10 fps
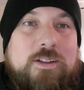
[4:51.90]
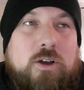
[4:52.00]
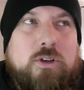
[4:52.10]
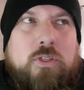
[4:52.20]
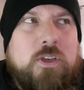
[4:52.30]

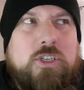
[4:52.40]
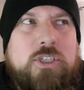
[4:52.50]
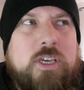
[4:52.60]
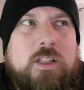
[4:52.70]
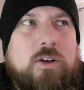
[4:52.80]
like I think
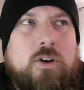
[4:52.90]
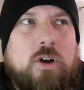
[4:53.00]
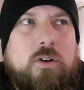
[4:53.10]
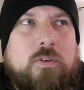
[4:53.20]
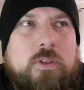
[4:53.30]
she sent
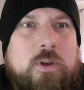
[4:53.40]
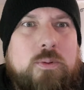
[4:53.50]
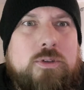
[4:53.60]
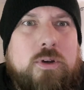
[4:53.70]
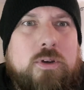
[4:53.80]
like, I think it
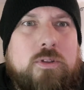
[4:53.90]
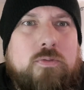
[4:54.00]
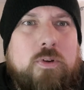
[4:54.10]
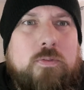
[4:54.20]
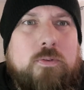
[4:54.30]
was like
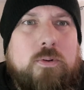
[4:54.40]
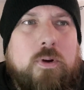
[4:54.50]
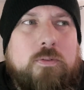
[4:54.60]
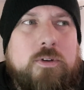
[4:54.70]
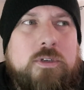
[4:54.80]
3 or
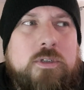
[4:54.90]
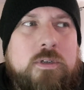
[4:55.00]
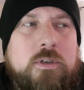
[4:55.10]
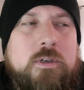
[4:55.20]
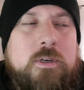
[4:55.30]
4 offers.
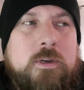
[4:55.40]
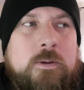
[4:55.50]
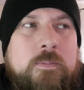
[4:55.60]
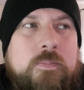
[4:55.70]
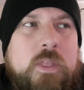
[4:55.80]

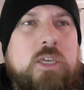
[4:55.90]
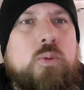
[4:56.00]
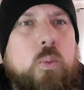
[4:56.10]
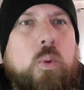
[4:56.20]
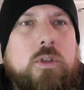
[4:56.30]

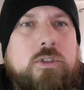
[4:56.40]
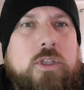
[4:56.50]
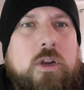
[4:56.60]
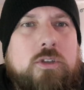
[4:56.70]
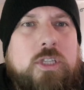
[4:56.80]
These were ones
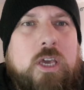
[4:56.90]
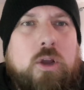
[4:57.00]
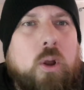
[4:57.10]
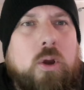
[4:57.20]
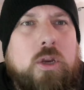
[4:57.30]
that I
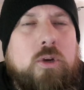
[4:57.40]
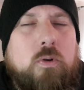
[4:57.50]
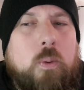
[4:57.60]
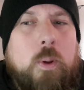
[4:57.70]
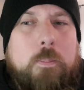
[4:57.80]
declined
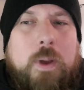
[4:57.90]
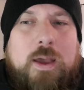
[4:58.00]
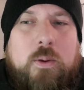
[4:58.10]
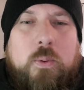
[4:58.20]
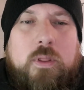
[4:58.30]
or I went
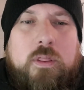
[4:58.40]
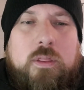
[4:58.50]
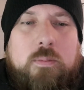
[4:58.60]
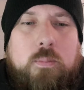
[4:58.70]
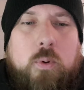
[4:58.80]
back
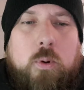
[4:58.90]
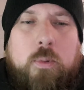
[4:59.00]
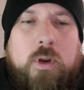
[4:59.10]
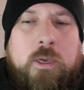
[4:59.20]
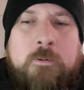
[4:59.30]
with more
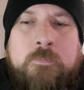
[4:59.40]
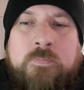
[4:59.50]
money.